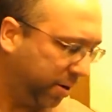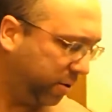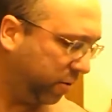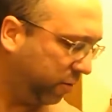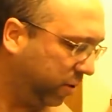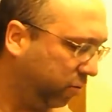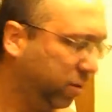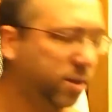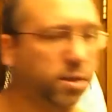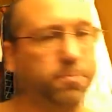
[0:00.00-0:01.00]
there ain't no real
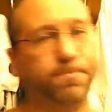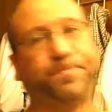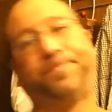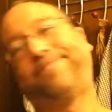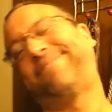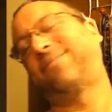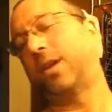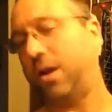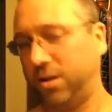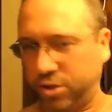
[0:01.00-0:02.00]
reason
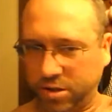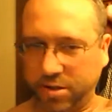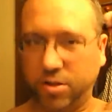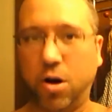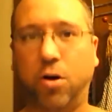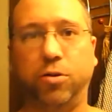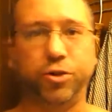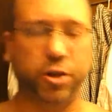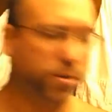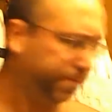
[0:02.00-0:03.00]
I should
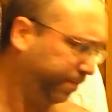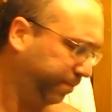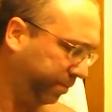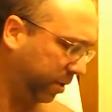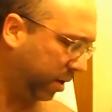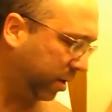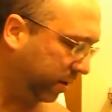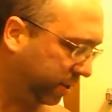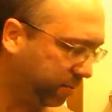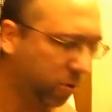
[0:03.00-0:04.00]
indulge
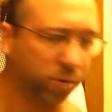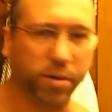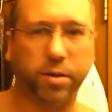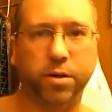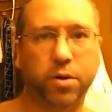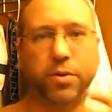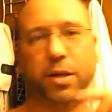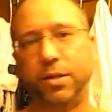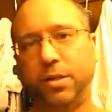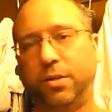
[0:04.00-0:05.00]
in smoking, you know,
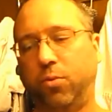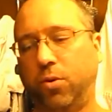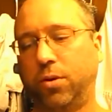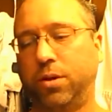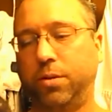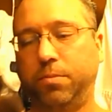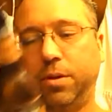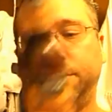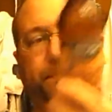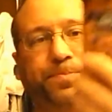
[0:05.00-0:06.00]
unless it's worth it.
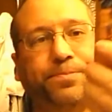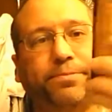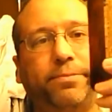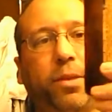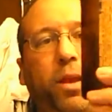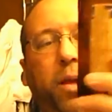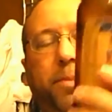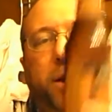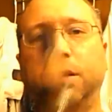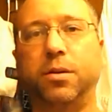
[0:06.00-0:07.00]
But
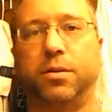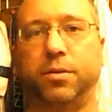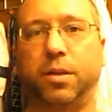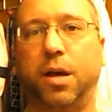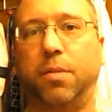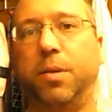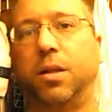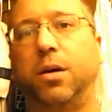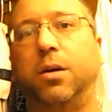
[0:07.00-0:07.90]
I'm not a lung, my